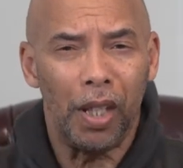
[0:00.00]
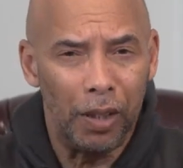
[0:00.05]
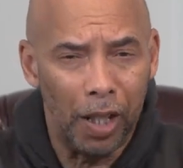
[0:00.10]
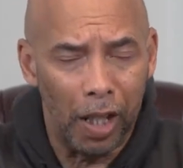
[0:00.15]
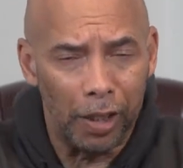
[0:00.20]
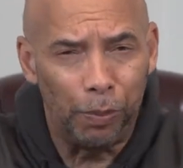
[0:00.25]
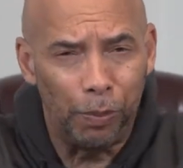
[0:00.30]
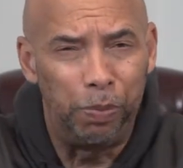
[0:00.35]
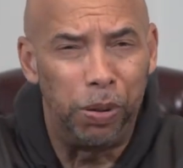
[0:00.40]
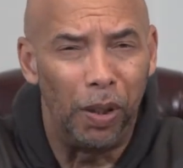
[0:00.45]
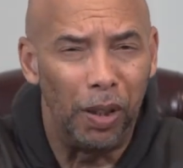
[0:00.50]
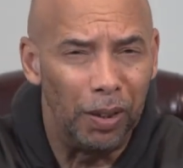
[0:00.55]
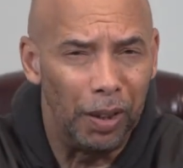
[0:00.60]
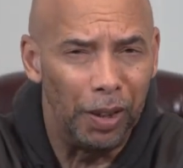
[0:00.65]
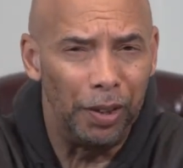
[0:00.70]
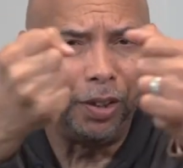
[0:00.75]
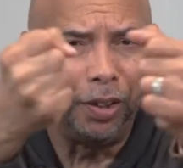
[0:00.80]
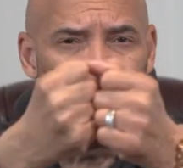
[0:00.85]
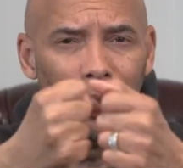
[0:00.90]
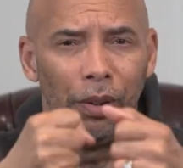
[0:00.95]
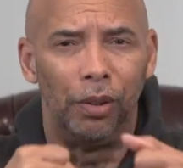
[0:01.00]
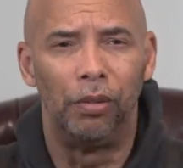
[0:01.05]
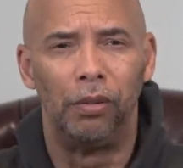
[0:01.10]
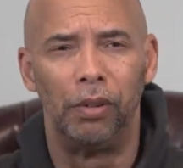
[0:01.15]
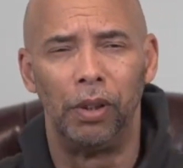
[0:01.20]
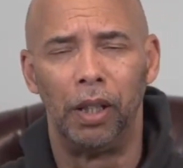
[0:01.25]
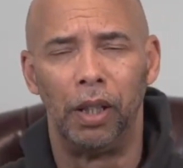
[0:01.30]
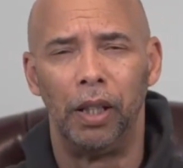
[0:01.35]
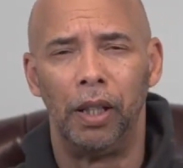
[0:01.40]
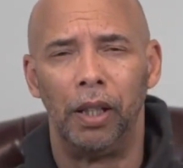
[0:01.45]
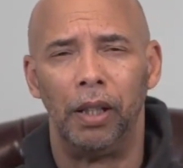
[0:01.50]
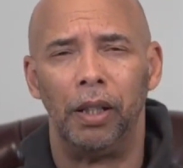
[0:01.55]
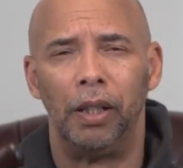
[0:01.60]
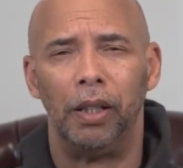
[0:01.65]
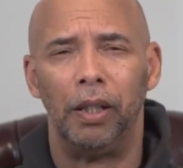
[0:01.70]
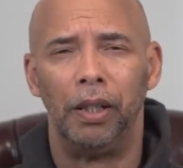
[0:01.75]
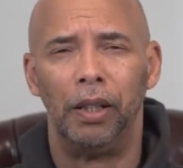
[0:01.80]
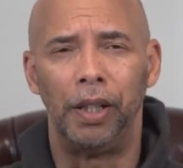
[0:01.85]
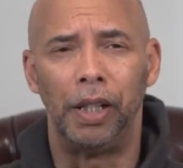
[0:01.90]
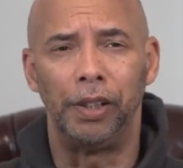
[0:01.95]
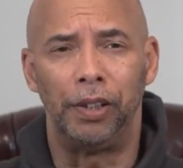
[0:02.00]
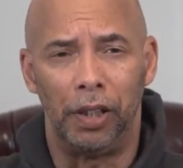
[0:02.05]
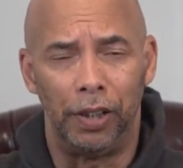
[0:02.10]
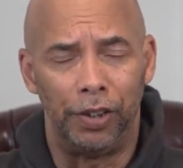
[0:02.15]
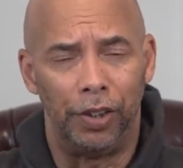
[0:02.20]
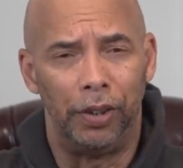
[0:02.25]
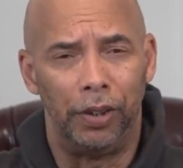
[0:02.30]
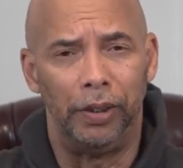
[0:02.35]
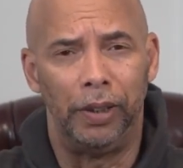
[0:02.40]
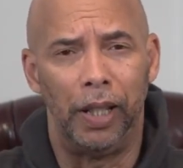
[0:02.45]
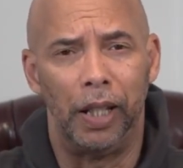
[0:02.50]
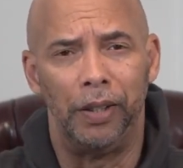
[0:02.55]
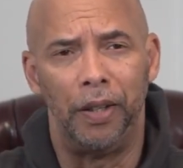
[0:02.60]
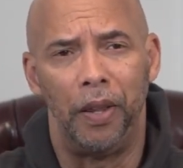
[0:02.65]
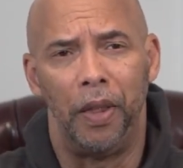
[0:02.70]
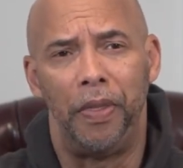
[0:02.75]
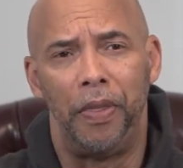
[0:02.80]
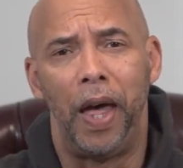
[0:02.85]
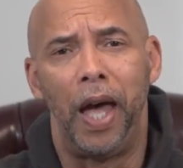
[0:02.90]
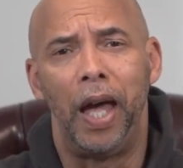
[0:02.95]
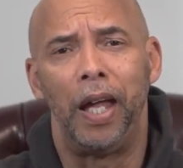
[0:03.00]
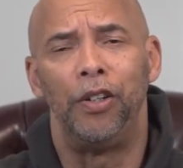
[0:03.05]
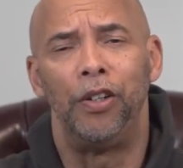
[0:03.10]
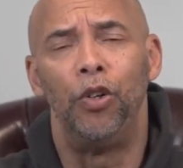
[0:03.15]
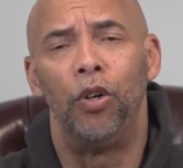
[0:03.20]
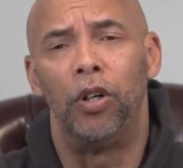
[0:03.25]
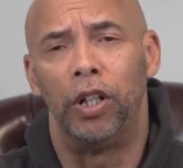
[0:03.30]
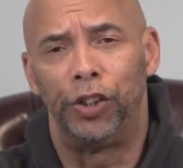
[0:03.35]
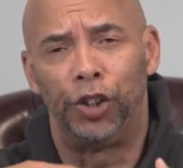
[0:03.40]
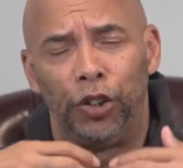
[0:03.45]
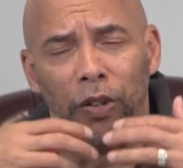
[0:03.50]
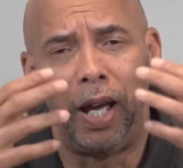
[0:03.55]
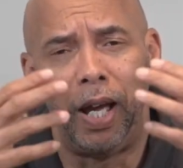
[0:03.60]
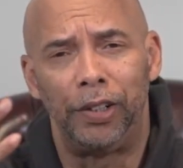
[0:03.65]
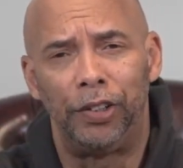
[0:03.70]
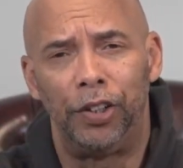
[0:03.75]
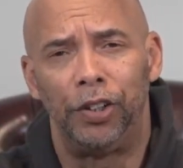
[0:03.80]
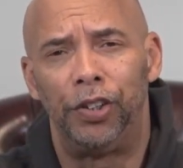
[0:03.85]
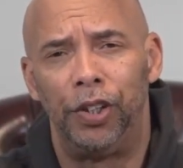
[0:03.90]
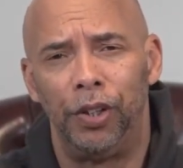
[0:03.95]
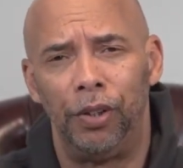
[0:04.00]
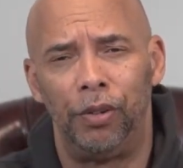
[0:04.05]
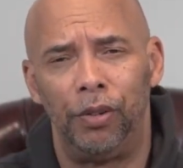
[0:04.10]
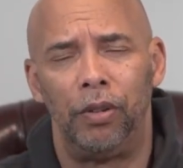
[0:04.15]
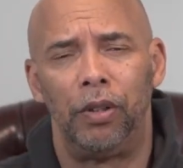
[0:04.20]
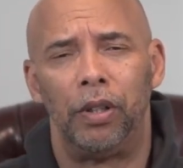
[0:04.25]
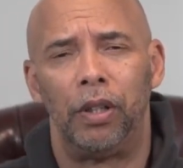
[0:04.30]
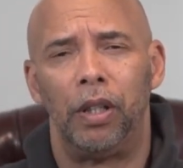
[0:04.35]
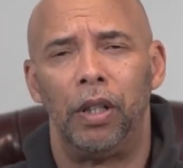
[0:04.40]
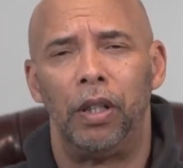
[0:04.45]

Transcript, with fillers: that's pulling you, that's, uh, that you are attracted to,